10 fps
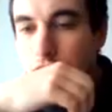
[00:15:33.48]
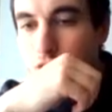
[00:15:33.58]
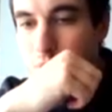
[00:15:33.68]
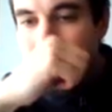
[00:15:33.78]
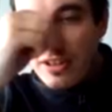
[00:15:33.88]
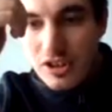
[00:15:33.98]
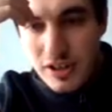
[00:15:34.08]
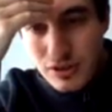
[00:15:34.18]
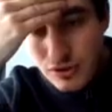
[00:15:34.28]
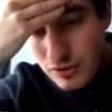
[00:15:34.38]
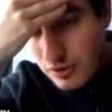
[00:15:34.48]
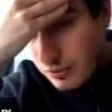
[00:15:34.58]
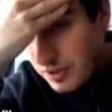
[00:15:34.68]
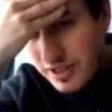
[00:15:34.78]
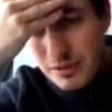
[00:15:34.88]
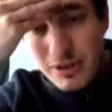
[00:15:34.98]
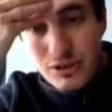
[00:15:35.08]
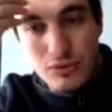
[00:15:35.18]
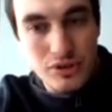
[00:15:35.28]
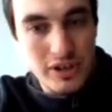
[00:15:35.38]
now we can change, we can
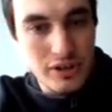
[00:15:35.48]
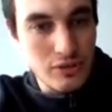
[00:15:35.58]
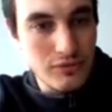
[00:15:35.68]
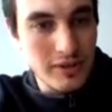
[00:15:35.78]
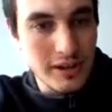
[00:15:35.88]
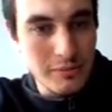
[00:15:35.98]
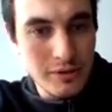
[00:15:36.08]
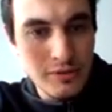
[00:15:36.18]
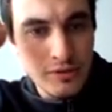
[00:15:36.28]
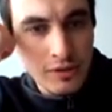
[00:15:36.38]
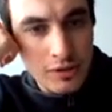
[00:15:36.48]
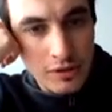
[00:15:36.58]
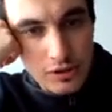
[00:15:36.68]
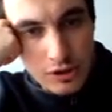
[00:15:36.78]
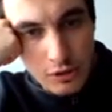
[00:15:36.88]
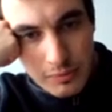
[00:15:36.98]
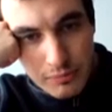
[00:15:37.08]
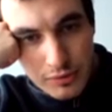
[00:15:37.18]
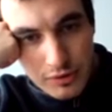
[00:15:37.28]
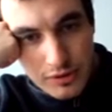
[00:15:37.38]
make our change of variable. So we
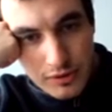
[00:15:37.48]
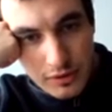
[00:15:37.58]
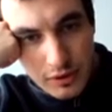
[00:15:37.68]
put